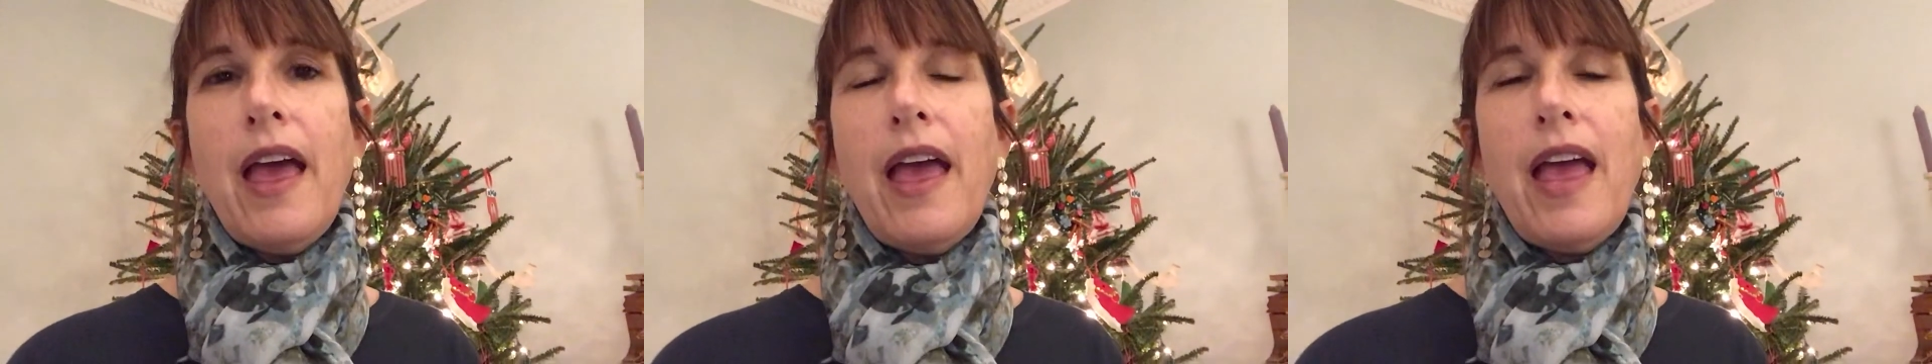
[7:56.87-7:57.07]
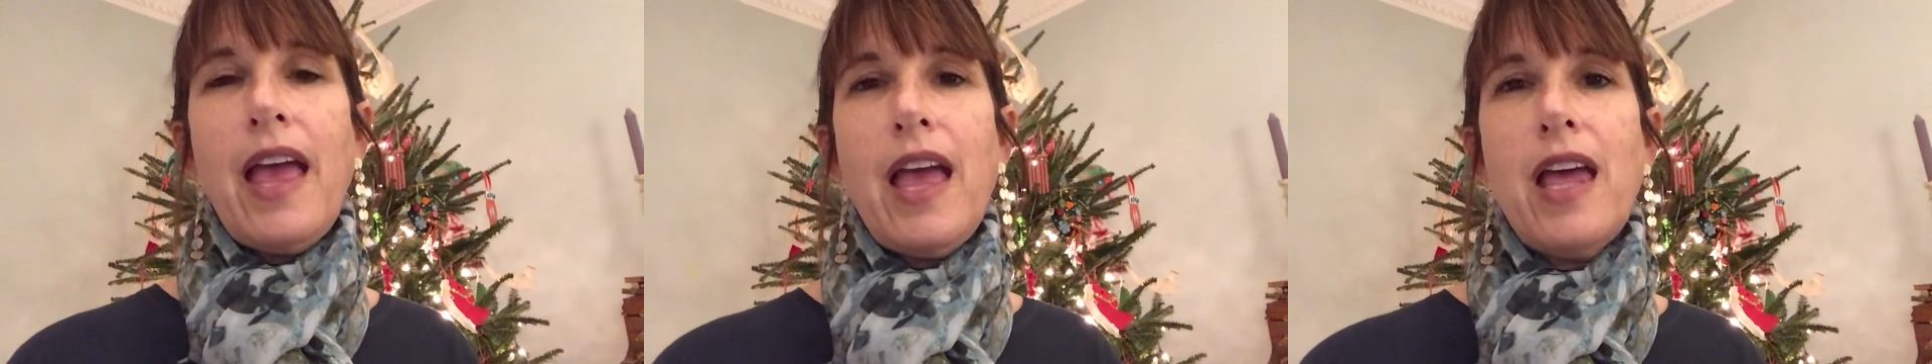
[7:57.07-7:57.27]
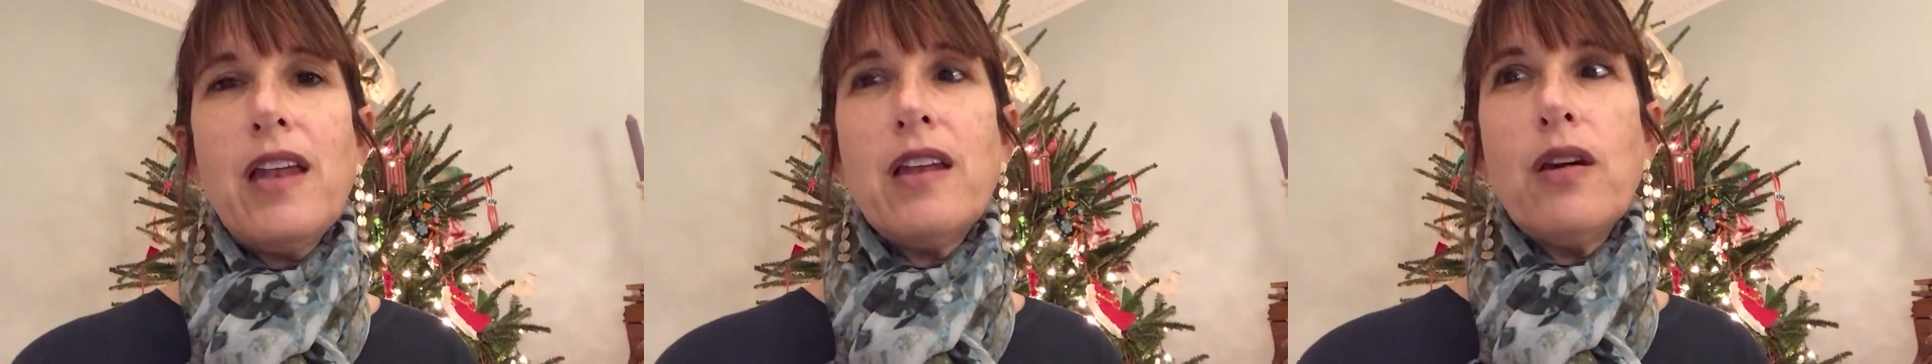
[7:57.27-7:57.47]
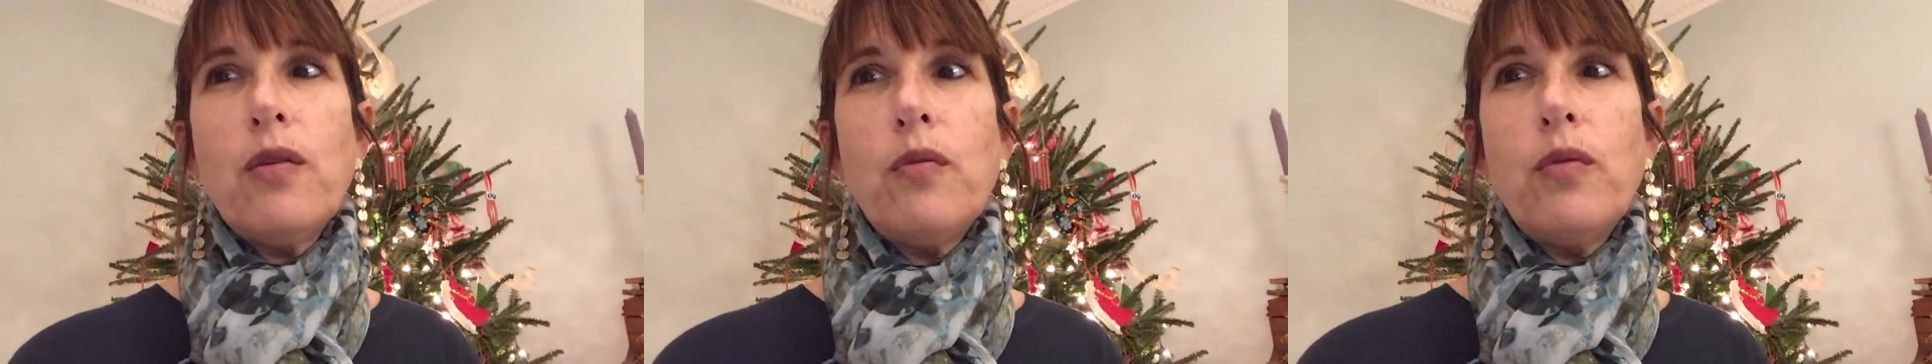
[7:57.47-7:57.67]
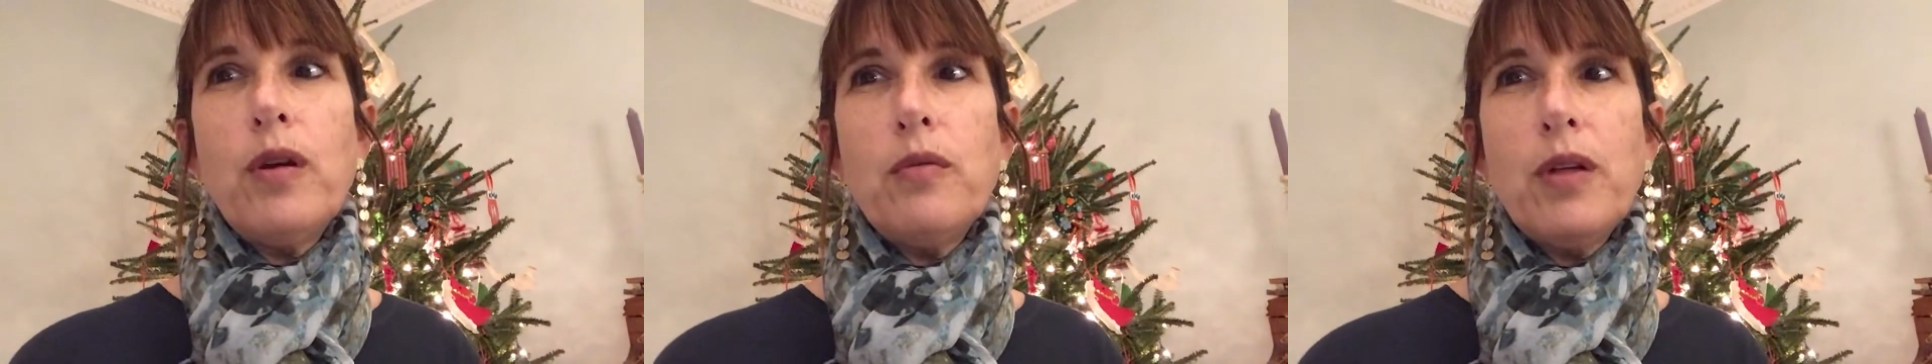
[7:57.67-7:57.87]
and
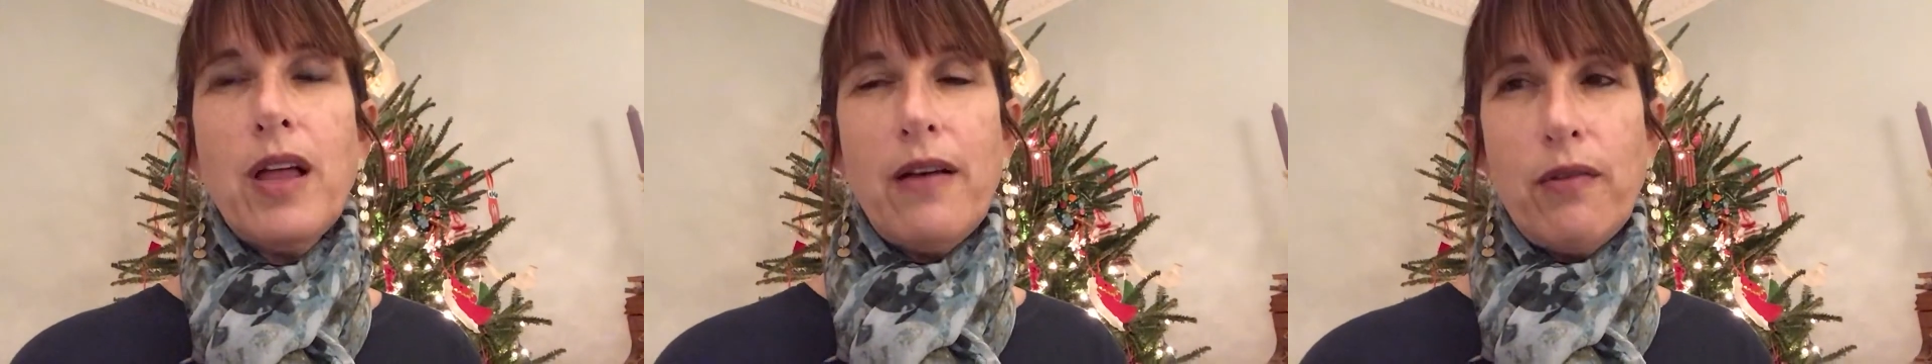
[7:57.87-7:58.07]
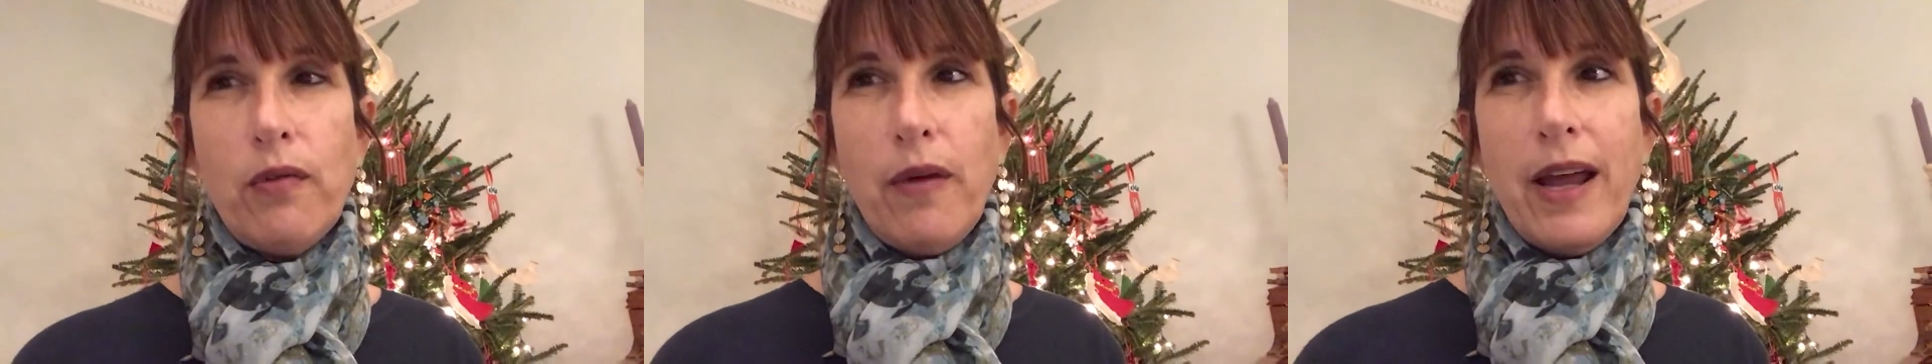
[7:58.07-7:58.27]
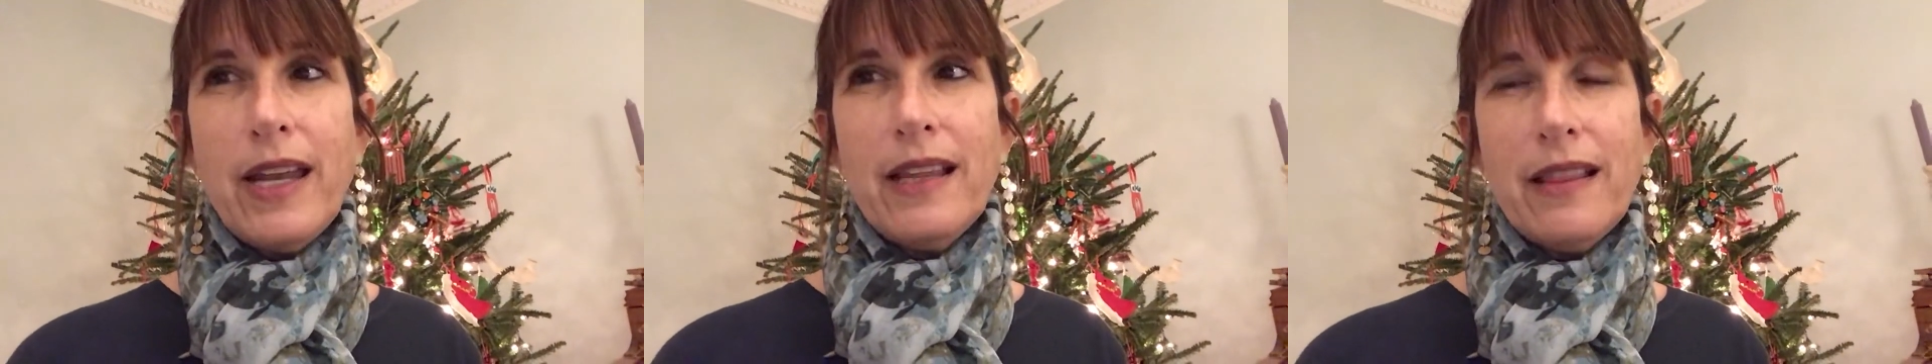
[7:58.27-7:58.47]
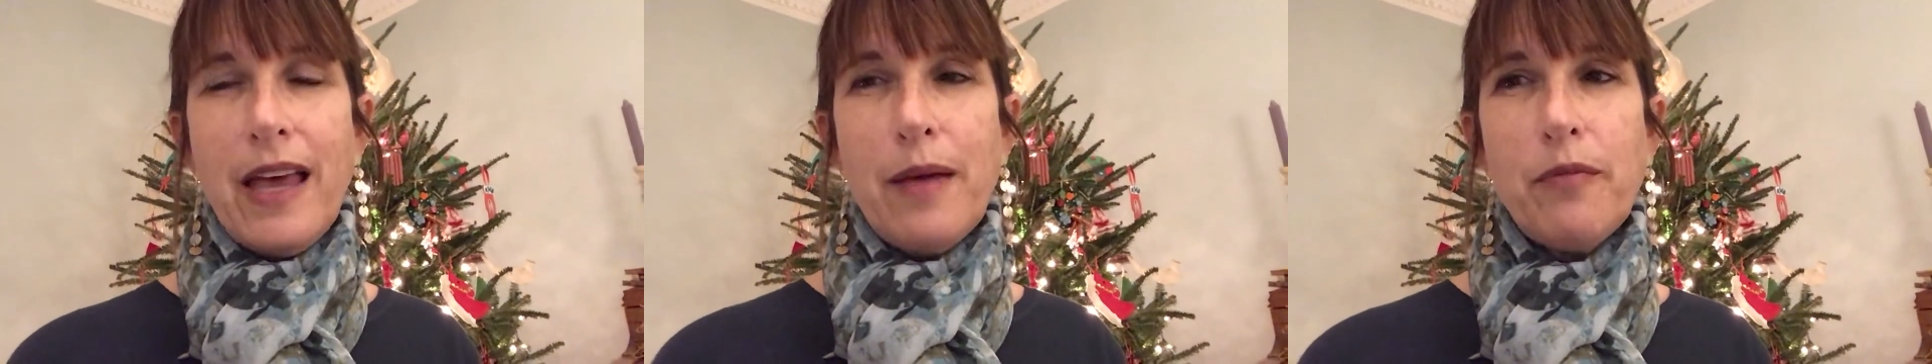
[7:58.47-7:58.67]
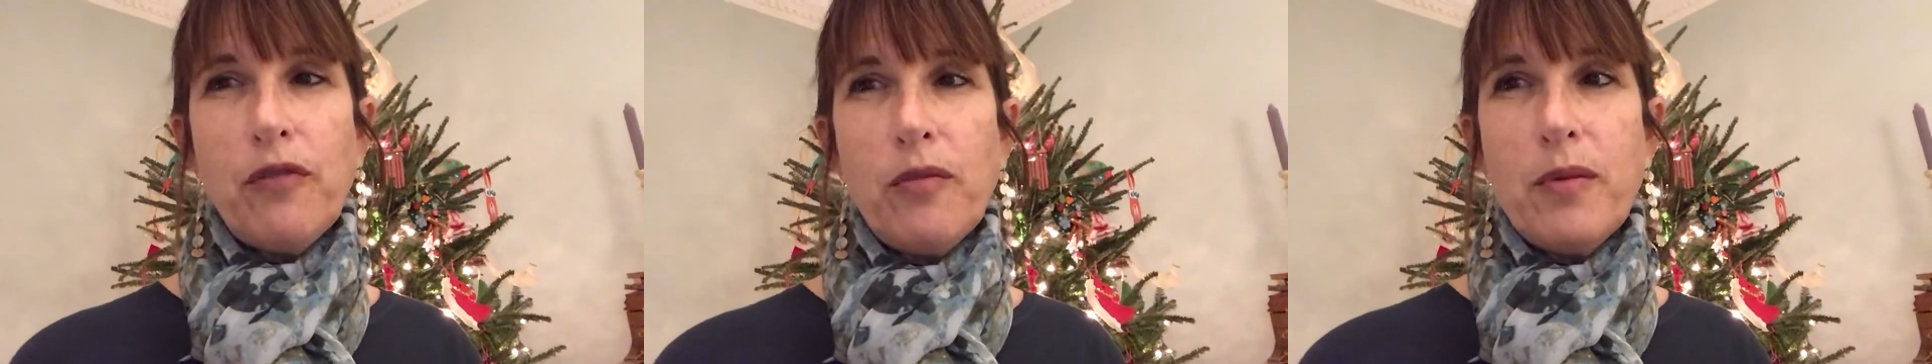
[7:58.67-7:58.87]
we will have a writing
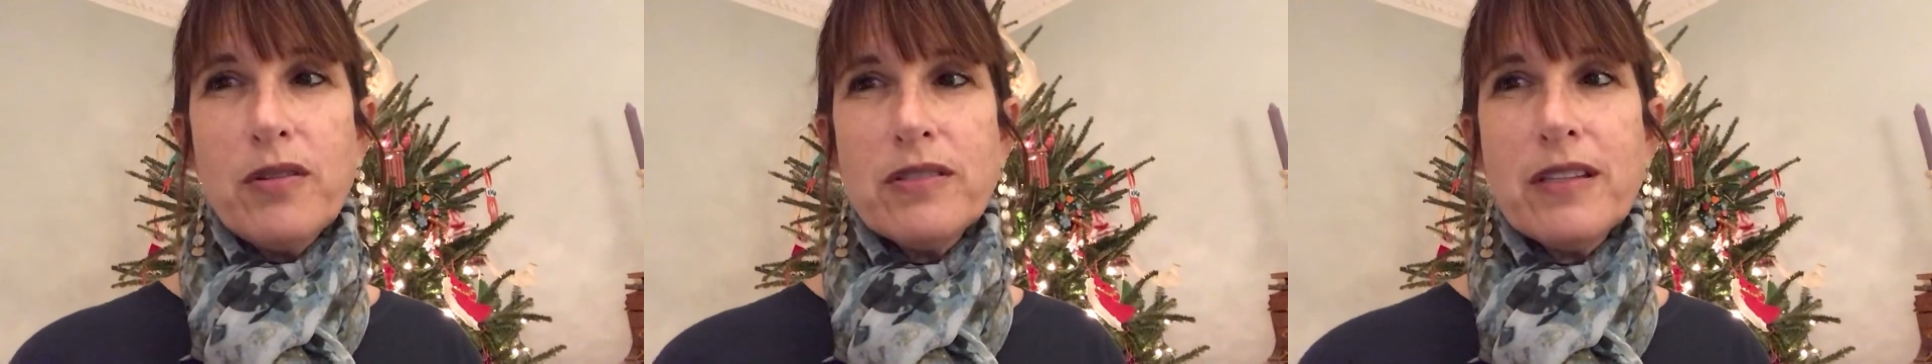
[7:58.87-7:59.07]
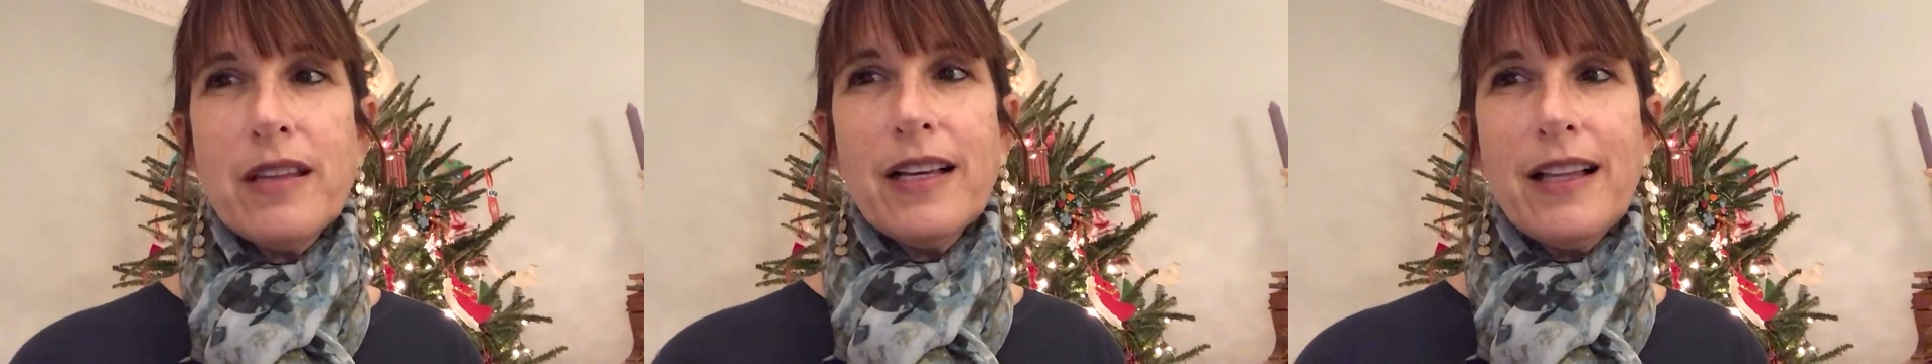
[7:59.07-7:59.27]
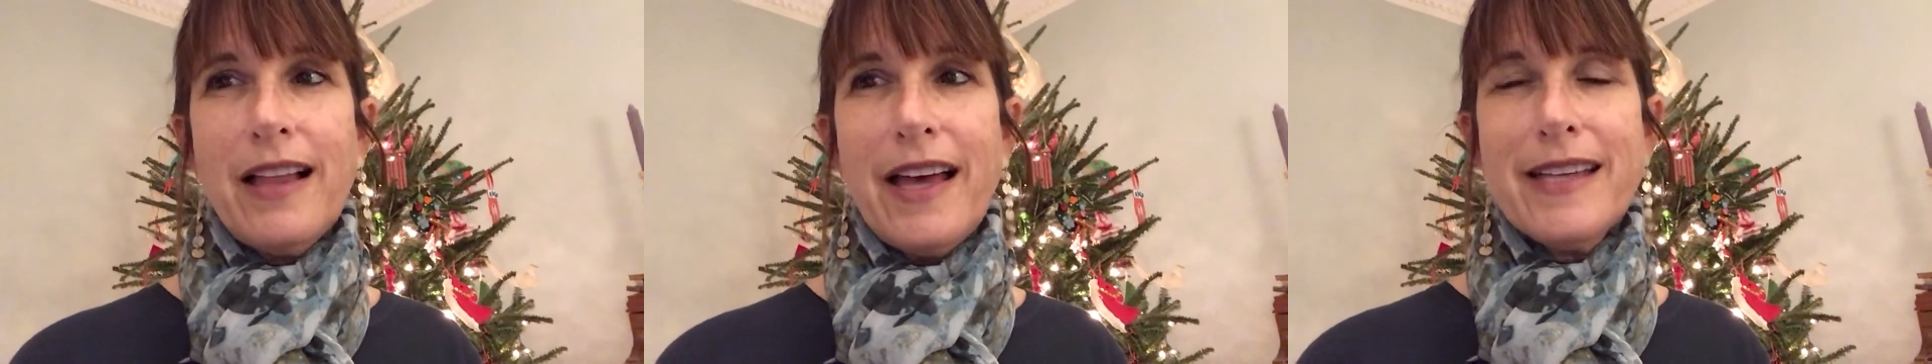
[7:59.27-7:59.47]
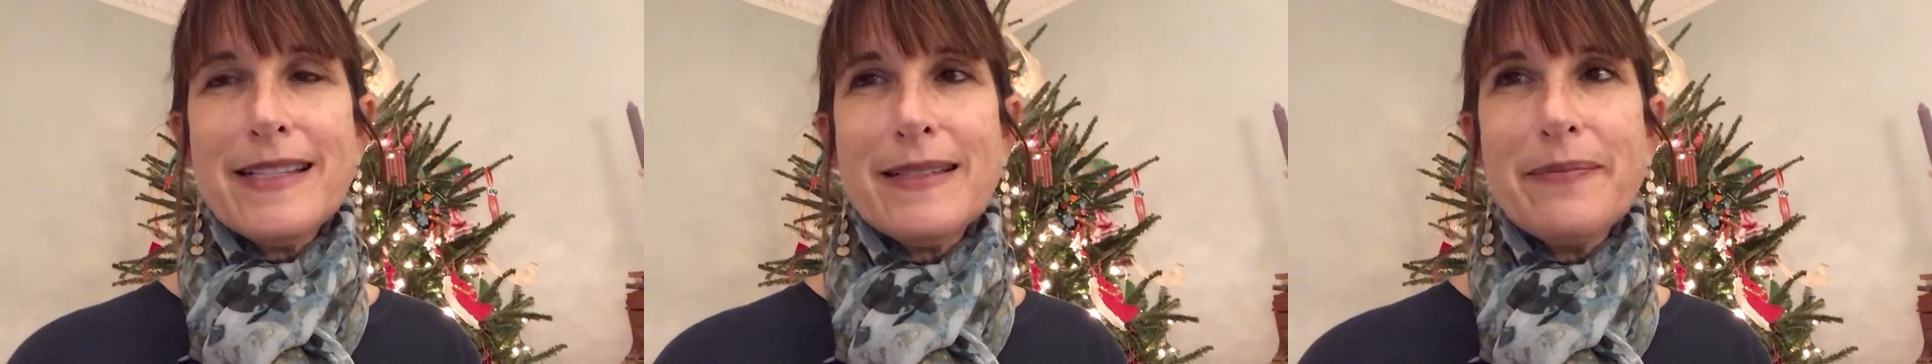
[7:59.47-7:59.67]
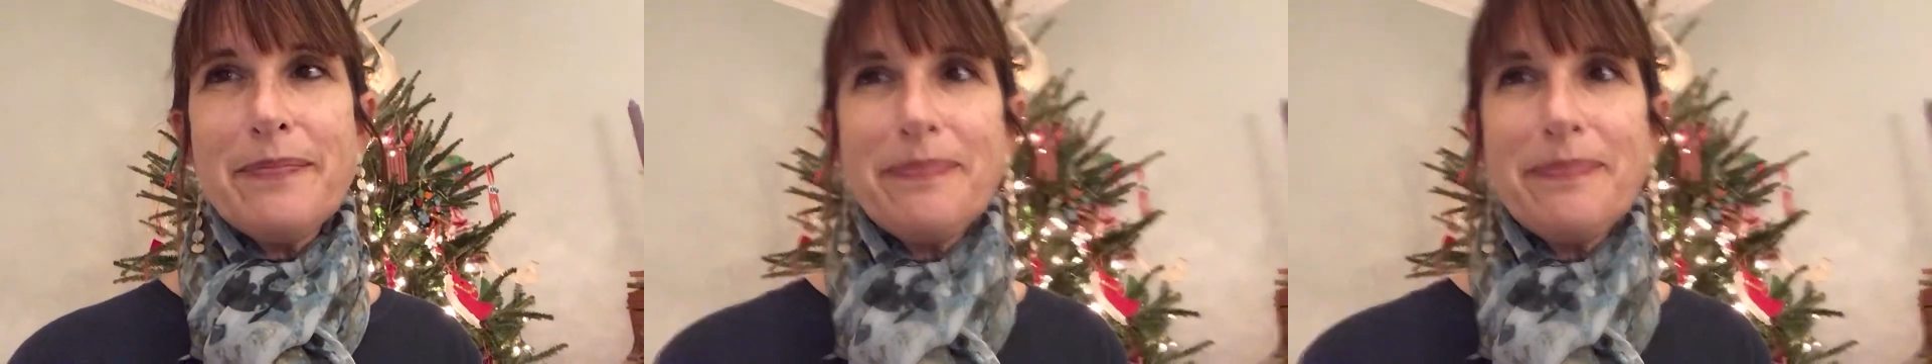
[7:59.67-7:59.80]
lab for most of the class.